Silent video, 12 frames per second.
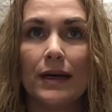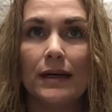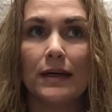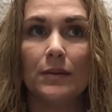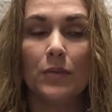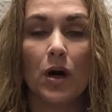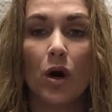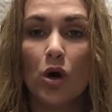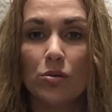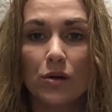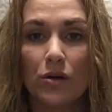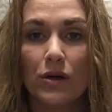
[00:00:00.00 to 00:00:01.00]

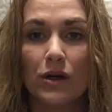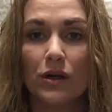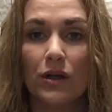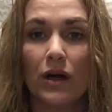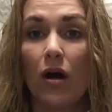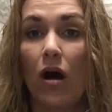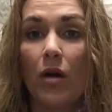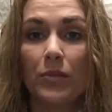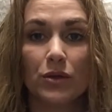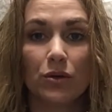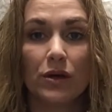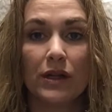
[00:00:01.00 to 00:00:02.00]
jojoba oil,
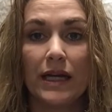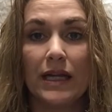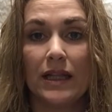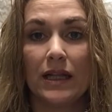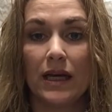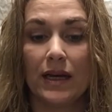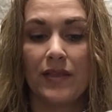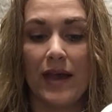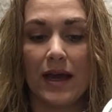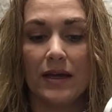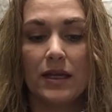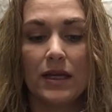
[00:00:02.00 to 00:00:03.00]
almond oil, anything like
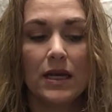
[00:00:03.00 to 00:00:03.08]
that.